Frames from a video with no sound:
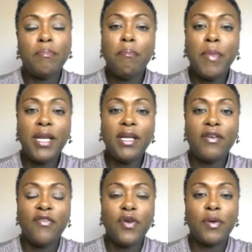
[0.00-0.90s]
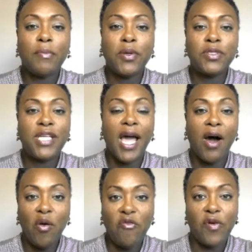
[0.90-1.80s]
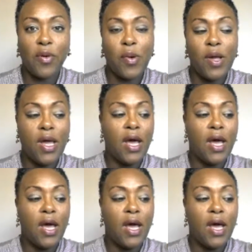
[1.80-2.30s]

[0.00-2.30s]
many of your most helpful